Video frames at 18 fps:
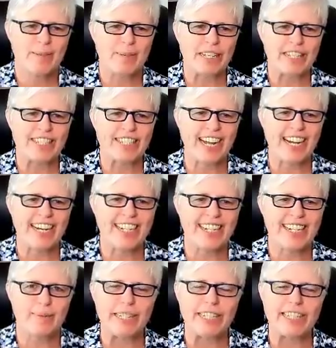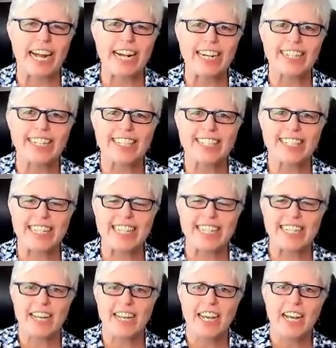I'm excited. I'm excited to
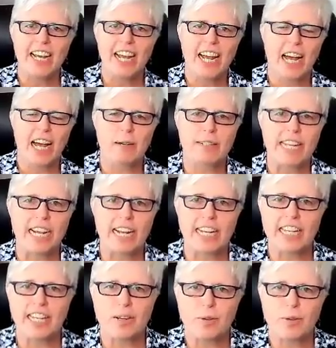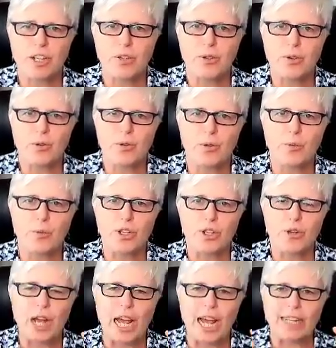see it. I'm telling you, you
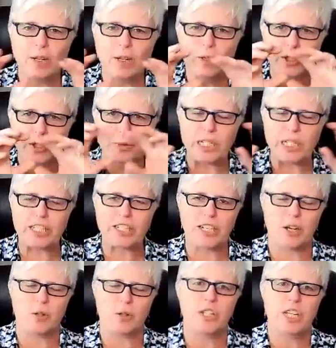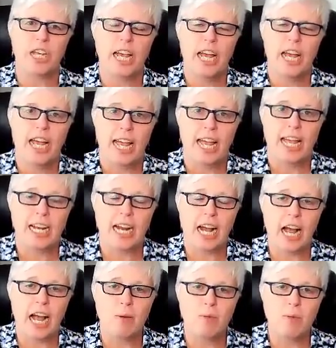you had those three stones and
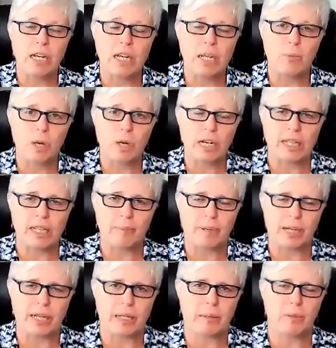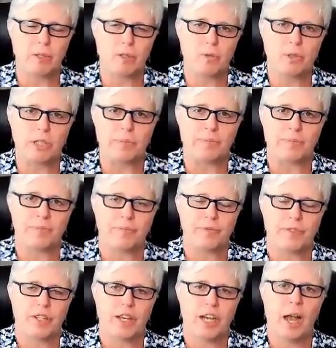I really wanted to pick the blue one.
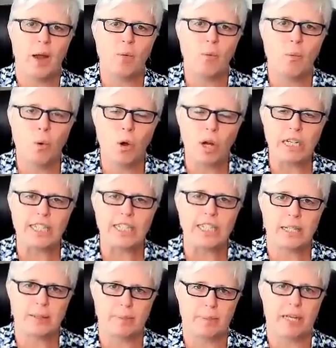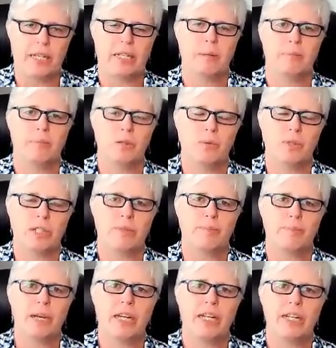I wanted to pick the blue one,
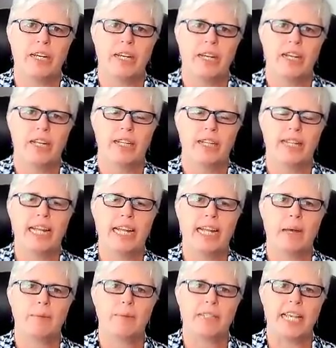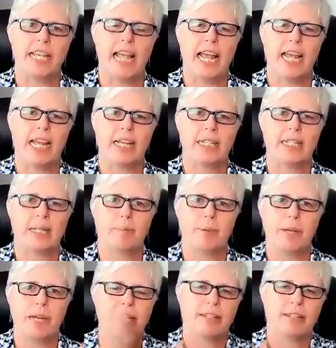but they kept saying to
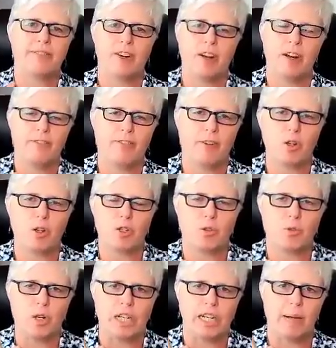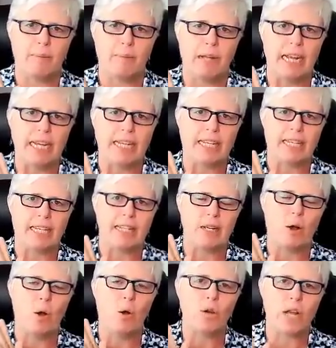pick the very first one. I'm like,
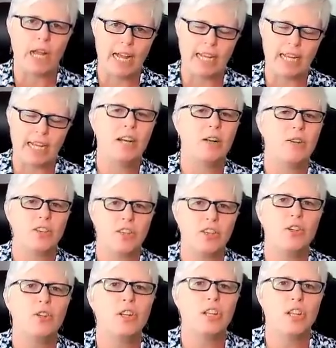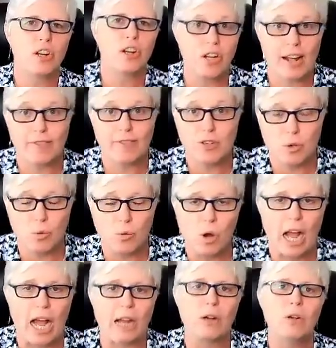okay, you know, so you learn after a
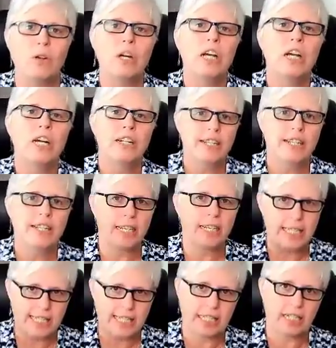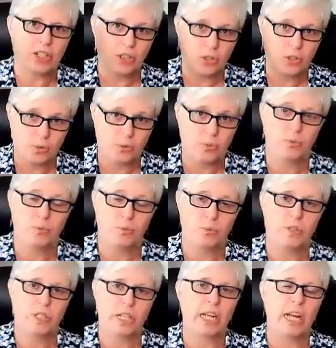while to listen to
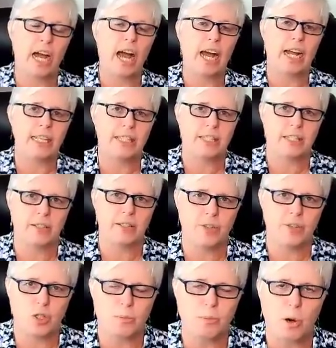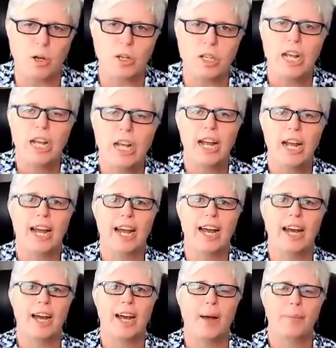the guides if you're smart.
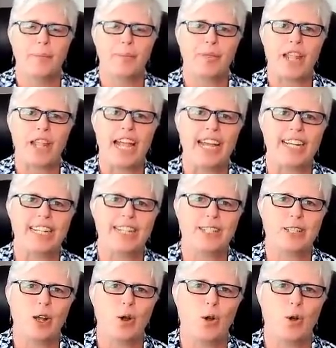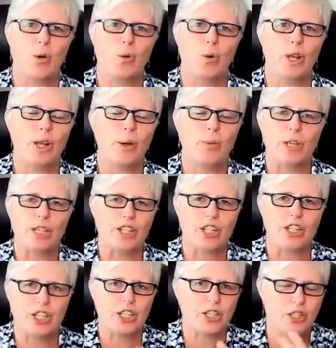Um, and so it was
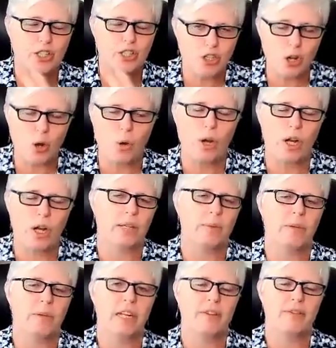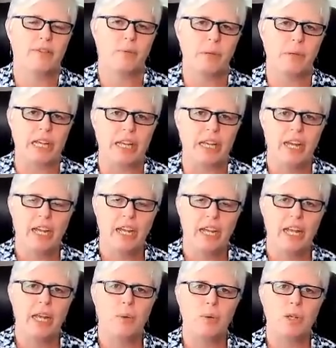just so on the money for me.
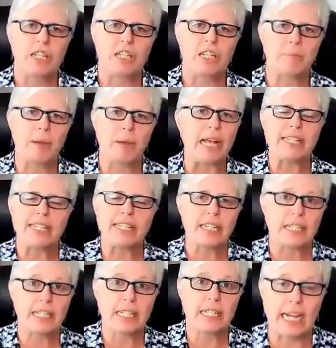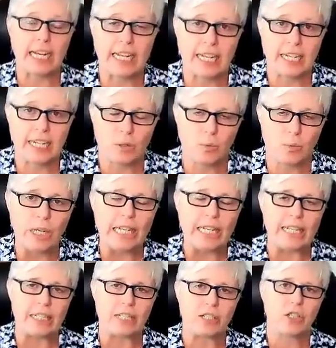It was basically like getting a reading.